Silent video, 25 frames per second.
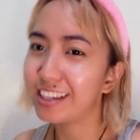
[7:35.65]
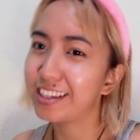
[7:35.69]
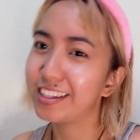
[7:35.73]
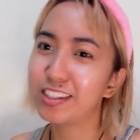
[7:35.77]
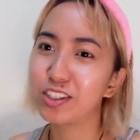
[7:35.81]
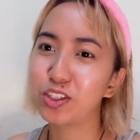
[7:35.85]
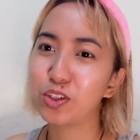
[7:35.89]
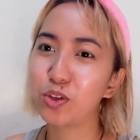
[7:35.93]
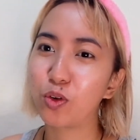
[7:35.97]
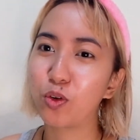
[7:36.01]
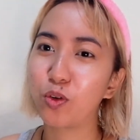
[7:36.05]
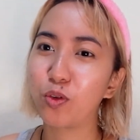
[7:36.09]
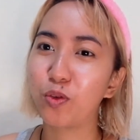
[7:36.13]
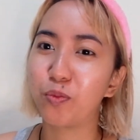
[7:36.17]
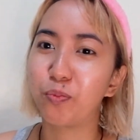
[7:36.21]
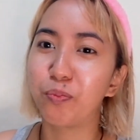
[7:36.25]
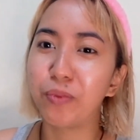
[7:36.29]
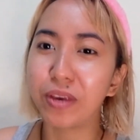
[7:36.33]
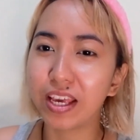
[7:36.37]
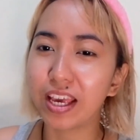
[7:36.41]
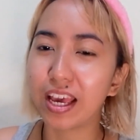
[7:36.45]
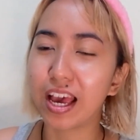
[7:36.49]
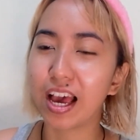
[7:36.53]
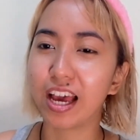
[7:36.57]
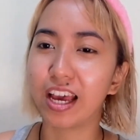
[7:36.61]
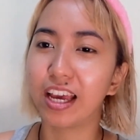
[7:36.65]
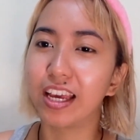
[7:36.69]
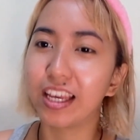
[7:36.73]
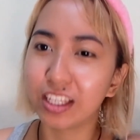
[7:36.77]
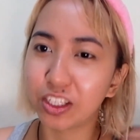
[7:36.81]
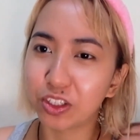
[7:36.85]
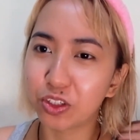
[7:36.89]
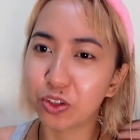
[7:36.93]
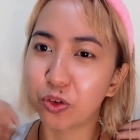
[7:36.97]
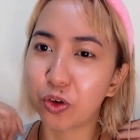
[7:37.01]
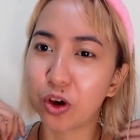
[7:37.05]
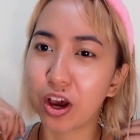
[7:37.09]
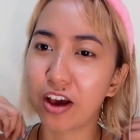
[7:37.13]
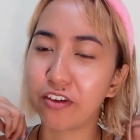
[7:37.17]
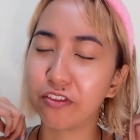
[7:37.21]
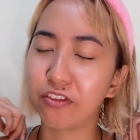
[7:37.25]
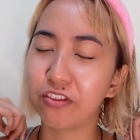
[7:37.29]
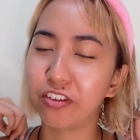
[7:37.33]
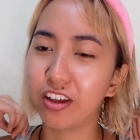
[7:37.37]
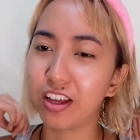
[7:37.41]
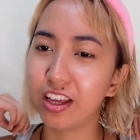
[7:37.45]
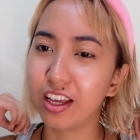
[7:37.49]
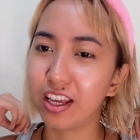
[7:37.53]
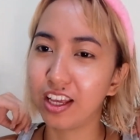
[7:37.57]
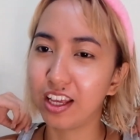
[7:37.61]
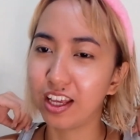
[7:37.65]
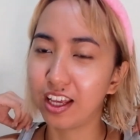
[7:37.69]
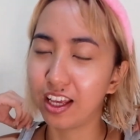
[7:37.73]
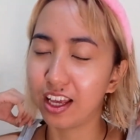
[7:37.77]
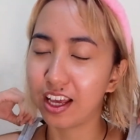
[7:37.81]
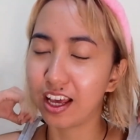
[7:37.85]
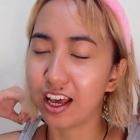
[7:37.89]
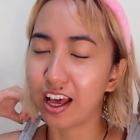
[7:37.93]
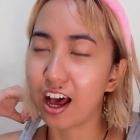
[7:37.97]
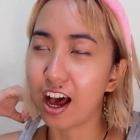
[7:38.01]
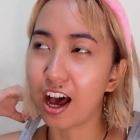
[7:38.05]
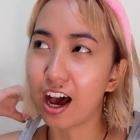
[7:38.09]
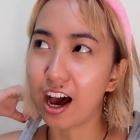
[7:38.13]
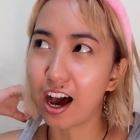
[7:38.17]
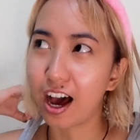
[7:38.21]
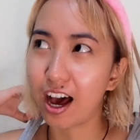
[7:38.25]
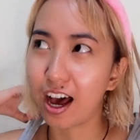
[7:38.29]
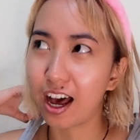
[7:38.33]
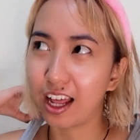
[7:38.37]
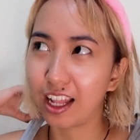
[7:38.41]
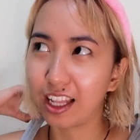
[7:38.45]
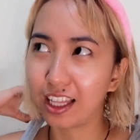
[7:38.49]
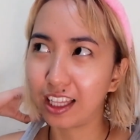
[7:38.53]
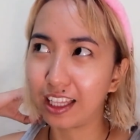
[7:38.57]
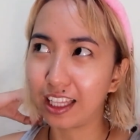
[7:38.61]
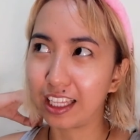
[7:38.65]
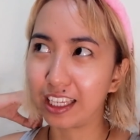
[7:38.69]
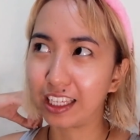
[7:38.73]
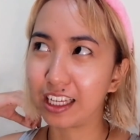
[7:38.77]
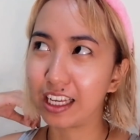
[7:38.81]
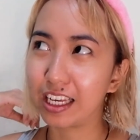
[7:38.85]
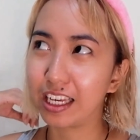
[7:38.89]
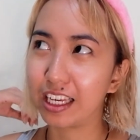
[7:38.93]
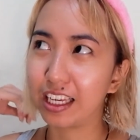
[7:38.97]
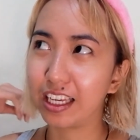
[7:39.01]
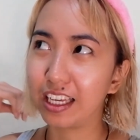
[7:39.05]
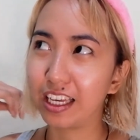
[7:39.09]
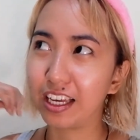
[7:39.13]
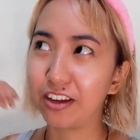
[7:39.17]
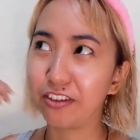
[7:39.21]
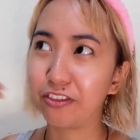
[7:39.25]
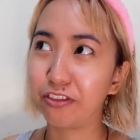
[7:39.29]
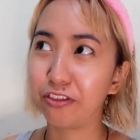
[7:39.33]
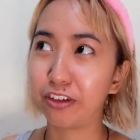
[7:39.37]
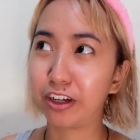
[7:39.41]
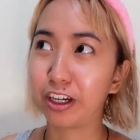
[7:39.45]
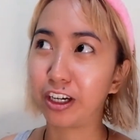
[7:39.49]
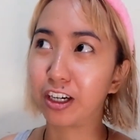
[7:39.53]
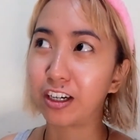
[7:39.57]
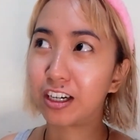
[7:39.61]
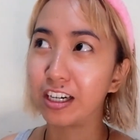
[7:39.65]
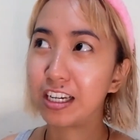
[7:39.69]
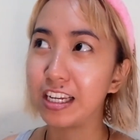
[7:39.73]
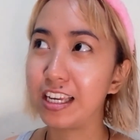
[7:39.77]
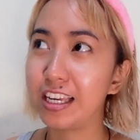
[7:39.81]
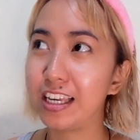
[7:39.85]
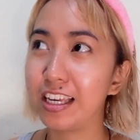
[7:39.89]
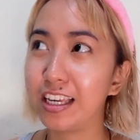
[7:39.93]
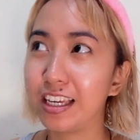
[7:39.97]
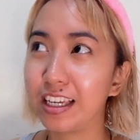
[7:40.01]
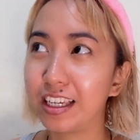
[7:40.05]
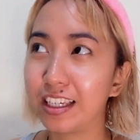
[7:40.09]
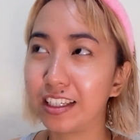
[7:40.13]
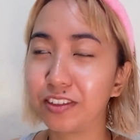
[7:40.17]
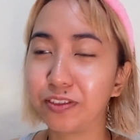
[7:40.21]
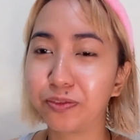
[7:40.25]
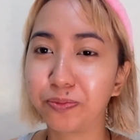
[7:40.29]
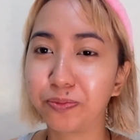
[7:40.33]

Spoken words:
So me, I do have like a very